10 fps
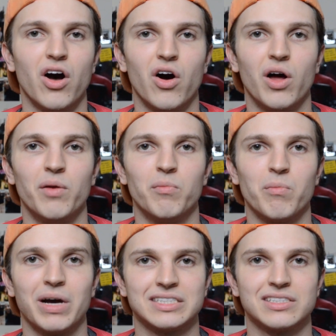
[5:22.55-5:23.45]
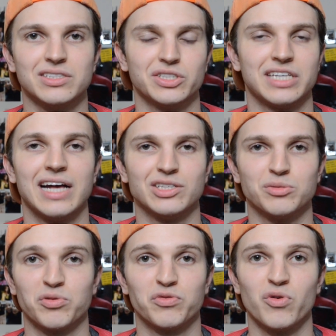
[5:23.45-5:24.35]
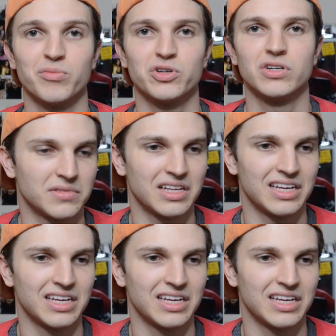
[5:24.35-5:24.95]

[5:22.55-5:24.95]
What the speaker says: on my skills as a performer.